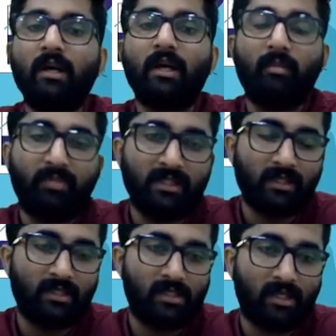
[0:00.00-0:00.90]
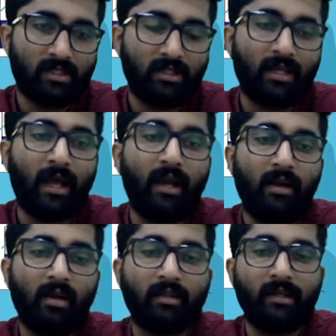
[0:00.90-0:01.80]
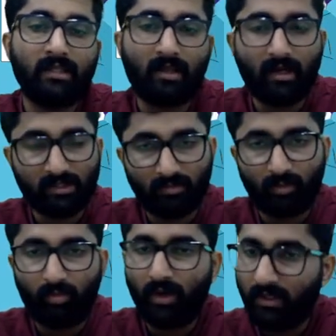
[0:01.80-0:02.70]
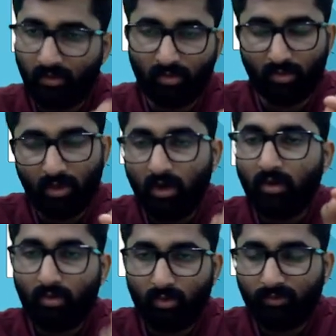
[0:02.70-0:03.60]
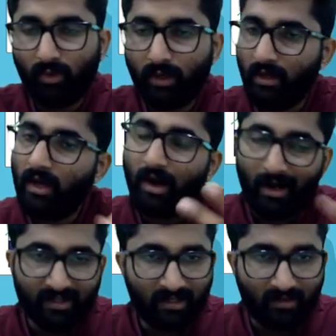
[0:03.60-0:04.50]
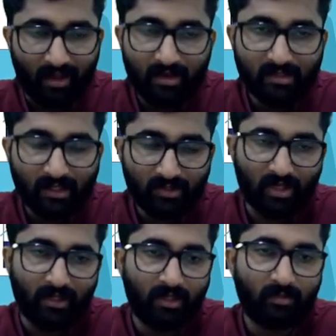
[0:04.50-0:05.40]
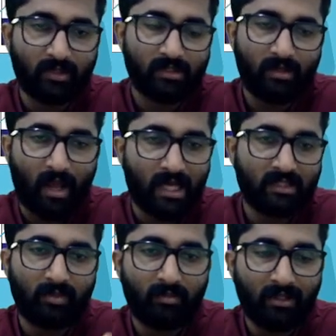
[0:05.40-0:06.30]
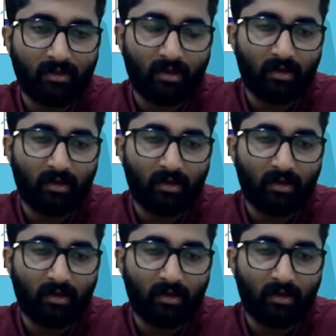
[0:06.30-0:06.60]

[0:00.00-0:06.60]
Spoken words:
compulsory registration. And there is last one point, O for other, in such other person as may be